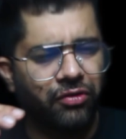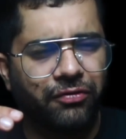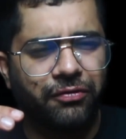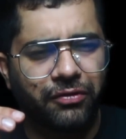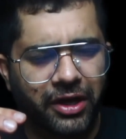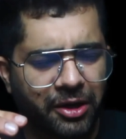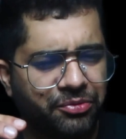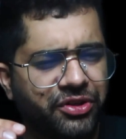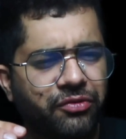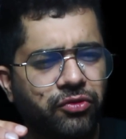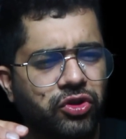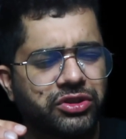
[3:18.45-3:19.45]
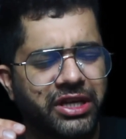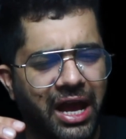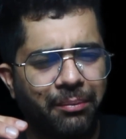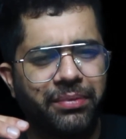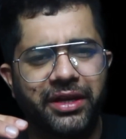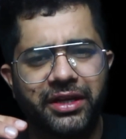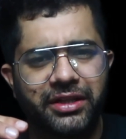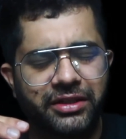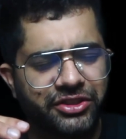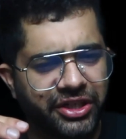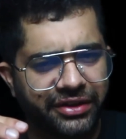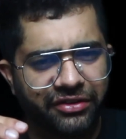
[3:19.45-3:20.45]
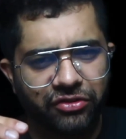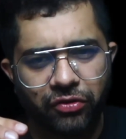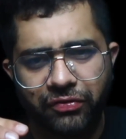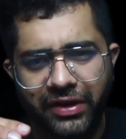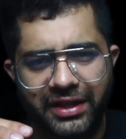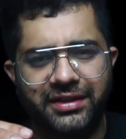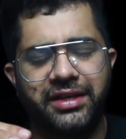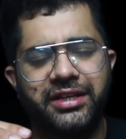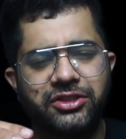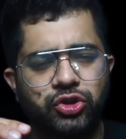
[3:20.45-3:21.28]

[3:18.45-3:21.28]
of corruption was happening in the churches of Catholics.